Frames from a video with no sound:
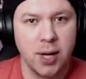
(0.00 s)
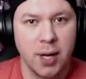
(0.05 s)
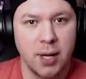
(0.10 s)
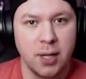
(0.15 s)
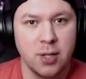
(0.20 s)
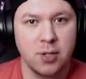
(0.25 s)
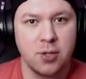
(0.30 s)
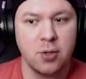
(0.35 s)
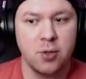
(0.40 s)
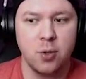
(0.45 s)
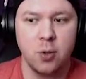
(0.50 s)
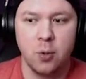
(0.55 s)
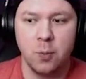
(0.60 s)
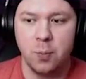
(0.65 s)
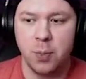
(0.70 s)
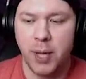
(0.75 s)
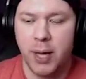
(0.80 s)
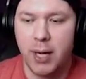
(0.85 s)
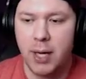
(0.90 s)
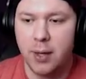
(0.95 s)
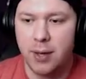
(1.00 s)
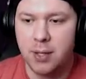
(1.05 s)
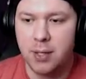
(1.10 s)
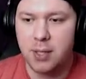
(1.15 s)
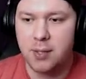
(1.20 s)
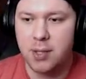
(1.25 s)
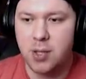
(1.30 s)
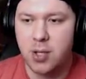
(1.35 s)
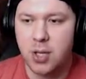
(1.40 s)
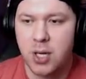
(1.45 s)
got into playing the
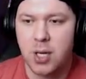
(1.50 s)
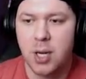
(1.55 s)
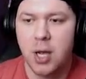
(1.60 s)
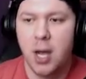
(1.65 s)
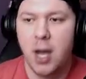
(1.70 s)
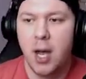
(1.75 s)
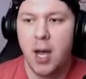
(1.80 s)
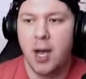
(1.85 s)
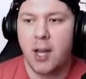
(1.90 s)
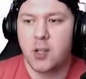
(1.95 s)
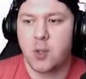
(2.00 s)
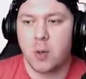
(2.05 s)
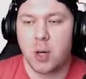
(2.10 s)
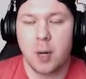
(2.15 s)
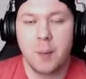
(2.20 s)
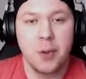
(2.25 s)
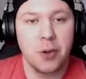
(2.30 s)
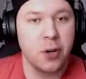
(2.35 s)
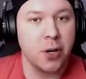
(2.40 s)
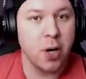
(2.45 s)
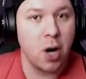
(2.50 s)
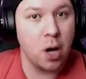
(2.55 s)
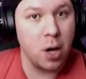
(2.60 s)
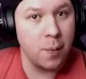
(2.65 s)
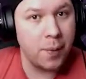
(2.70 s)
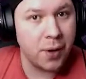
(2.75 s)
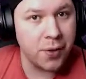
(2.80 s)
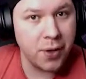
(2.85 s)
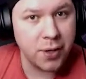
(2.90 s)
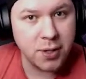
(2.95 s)
TCG, so we're going to be learning all
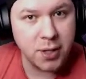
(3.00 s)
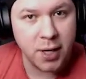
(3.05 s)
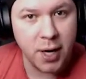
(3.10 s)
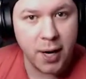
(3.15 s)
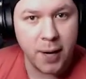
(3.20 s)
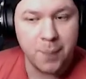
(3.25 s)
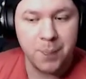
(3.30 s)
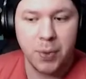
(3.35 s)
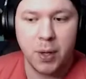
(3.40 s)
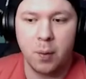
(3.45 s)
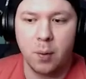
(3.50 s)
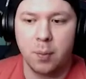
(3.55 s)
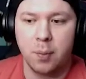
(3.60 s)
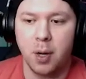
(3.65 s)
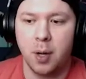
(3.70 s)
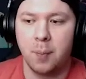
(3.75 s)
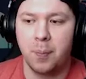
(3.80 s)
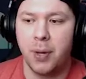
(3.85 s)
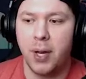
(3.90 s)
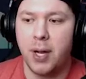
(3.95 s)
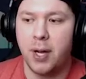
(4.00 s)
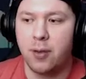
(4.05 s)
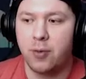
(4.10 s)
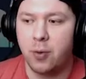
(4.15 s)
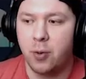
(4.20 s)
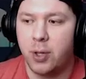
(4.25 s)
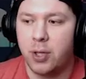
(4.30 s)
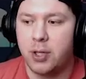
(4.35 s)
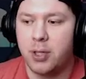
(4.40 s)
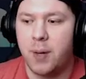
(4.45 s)
about that today. We're going to be playing
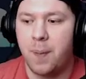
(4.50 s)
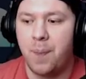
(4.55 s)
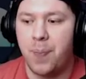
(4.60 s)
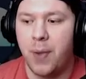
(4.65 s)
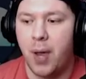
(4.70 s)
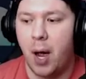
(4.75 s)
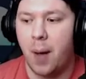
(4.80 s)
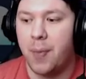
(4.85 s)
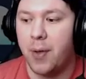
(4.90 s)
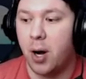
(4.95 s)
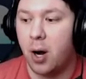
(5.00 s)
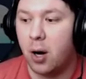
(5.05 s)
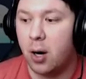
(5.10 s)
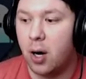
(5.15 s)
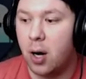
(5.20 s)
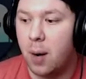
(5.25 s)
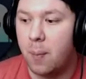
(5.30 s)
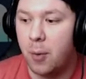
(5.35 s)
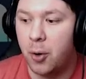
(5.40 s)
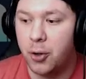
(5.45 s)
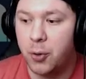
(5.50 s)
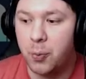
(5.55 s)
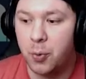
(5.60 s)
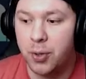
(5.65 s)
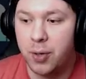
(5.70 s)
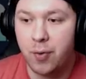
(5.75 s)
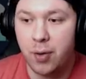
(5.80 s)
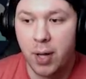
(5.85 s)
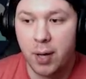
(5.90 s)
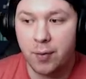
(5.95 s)
through it. Um, there are multiple
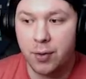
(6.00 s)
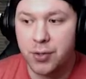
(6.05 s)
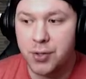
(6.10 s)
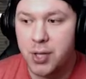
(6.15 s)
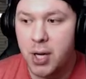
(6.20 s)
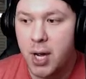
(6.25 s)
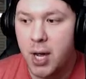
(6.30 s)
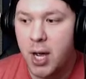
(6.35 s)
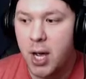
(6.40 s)
different levels.